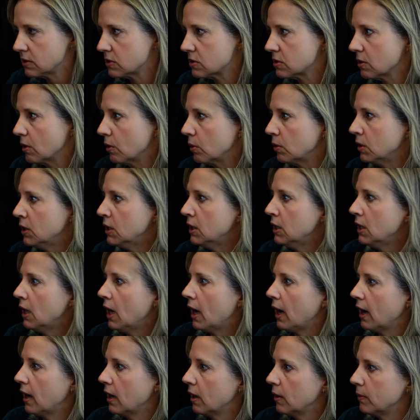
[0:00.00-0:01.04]
So
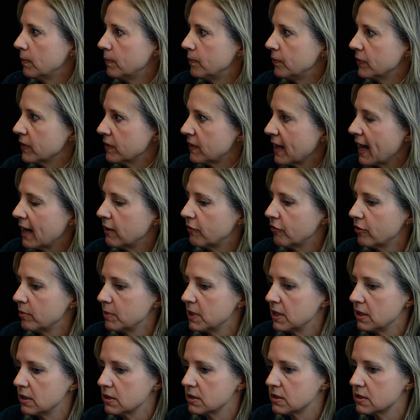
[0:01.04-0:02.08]
that for
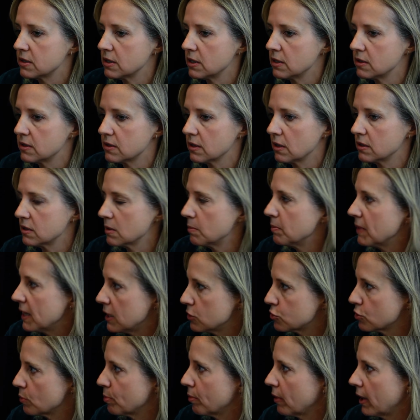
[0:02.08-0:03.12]
me is a
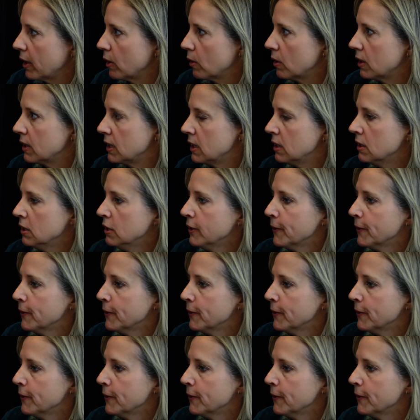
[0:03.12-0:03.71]
major priority.